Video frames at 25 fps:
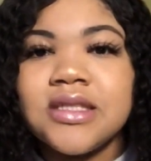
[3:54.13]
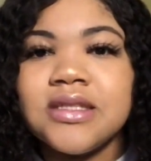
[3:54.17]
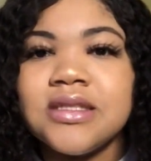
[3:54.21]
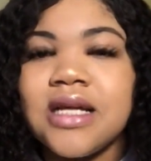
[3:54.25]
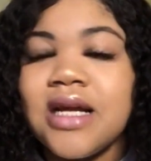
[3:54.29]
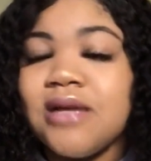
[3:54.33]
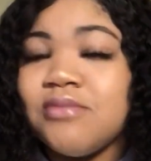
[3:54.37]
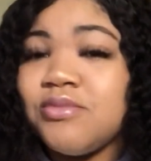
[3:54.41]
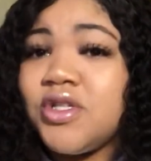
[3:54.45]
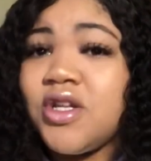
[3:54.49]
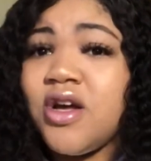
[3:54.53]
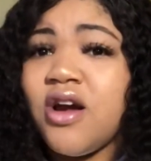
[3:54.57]

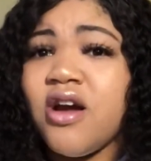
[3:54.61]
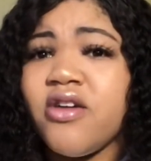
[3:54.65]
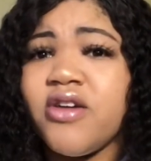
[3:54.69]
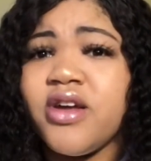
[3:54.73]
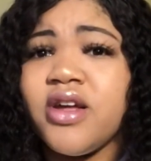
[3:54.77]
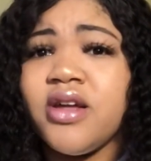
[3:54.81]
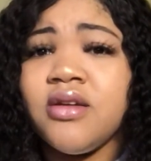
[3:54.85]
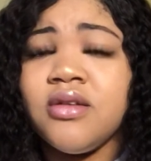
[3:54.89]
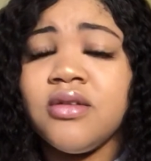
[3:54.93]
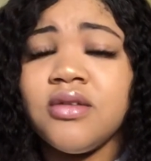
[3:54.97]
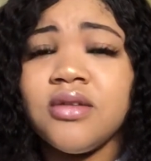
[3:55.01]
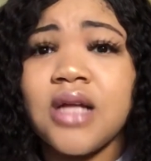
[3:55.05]
I'm sorry.
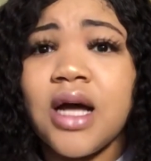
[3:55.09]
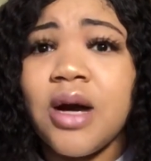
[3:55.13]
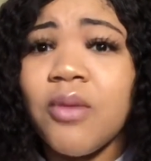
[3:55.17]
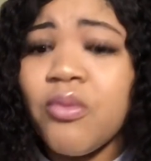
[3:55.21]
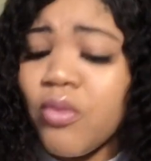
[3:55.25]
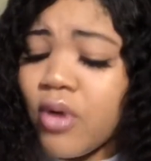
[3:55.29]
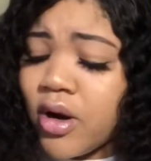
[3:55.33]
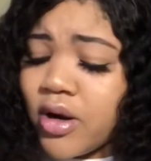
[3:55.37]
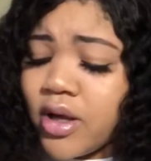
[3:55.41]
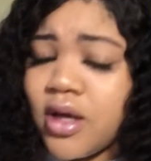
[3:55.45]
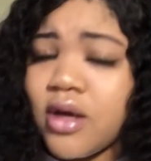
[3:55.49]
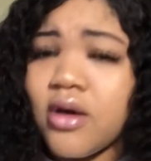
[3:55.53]
I'm
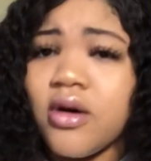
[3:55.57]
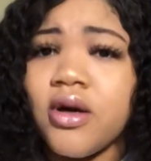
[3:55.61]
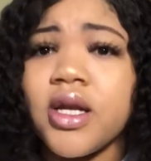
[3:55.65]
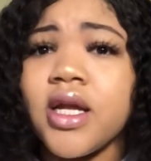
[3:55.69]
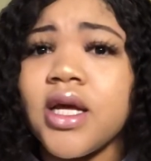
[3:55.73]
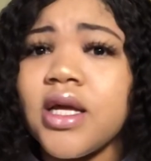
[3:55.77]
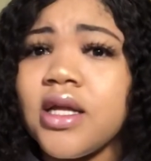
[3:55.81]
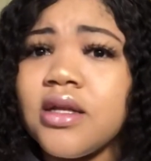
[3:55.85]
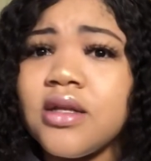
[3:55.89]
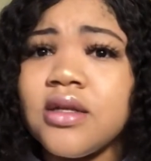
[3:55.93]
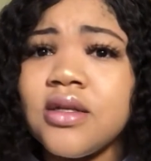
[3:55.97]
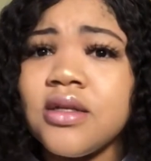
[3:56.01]
working on
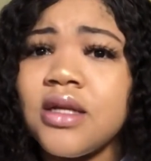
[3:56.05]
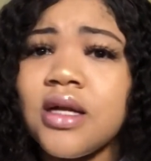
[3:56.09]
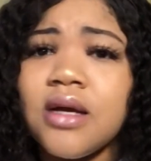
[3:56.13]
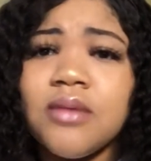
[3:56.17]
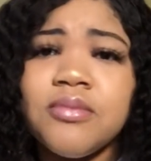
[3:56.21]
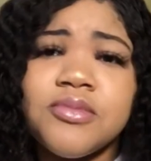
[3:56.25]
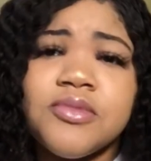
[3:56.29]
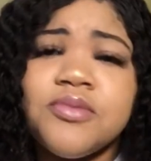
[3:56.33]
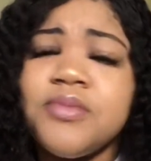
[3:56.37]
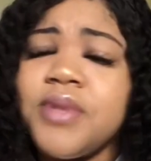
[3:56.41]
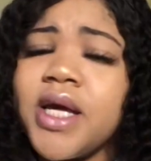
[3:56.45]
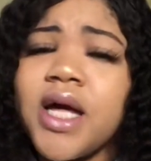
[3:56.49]
it. I'm
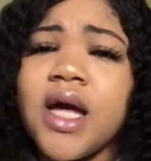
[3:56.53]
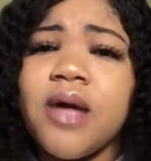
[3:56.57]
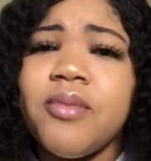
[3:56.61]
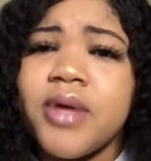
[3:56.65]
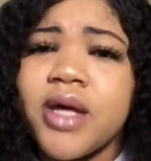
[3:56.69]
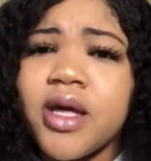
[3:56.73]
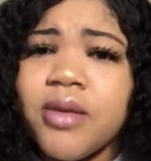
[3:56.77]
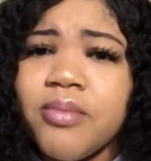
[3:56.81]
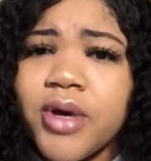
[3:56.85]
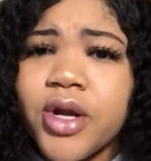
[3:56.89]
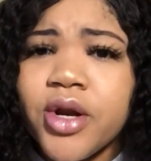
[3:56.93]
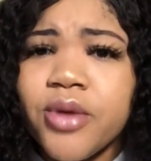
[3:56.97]
becoming
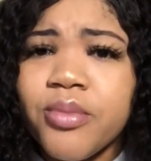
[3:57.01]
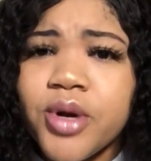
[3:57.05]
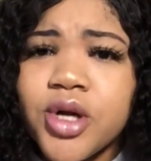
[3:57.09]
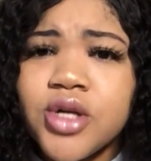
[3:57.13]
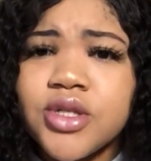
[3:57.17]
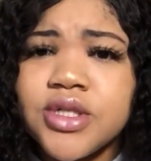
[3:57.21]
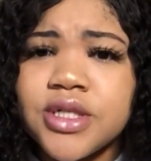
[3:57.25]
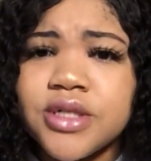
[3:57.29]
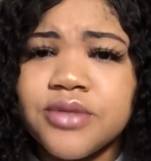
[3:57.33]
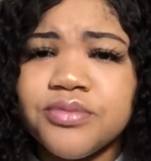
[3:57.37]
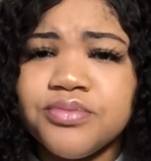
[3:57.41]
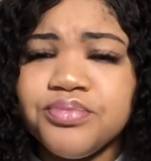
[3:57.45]
a better
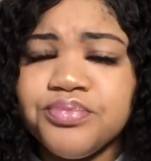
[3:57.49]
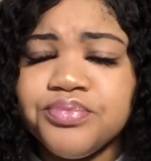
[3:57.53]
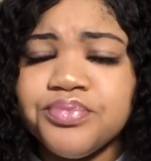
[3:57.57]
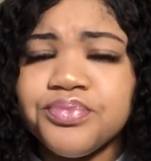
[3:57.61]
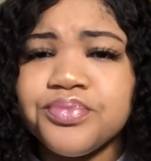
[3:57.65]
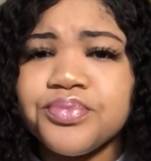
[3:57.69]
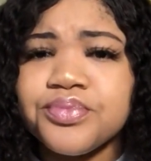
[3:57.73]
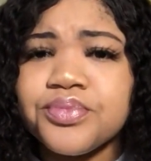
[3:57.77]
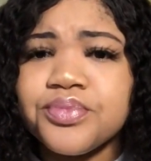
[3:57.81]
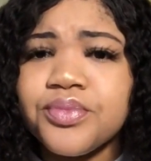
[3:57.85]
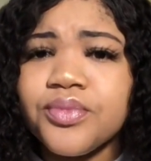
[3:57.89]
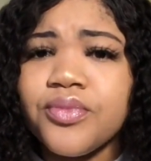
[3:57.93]
person.
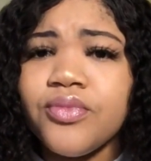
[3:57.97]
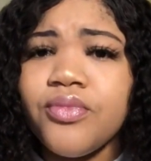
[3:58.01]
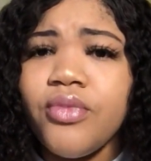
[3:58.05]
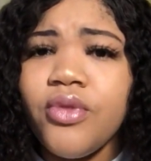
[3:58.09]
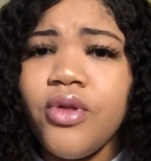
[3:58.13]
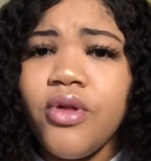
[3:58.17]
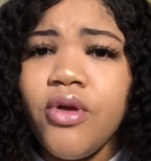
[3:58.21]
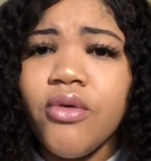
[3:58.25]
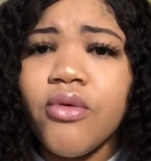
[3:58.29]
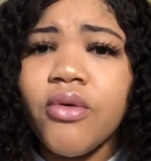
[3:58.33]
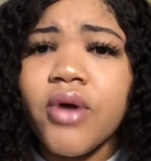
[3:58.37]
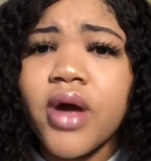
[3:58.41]

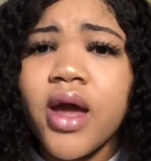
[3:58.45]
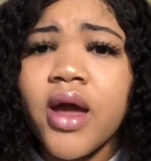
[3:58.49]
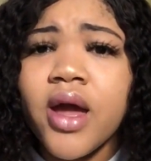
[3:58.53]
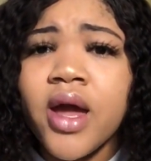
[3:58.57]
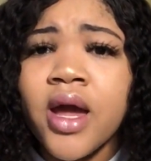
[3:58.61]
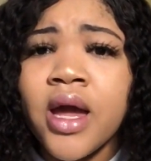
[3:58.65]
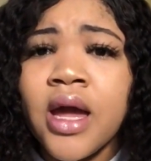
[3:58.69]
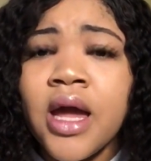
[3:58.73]
Okay?